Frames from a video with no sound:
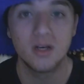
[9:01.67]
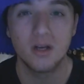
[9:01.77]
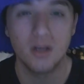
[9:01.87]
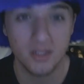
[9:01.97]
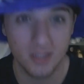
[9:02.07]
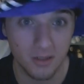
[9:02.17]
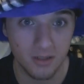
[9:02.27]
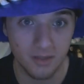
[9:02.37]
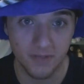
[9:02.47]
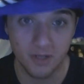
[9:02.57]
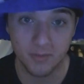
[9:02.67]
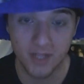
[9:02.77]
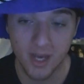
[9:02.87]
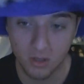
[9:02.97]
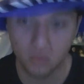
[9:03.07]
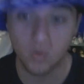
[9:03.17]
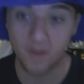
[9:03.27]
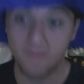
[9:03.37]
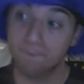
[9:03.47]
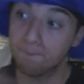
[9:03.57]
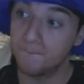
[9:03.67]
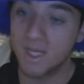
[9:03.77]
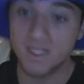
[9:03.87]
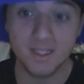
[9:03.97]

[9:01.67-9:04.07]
The video will be titled "Where the is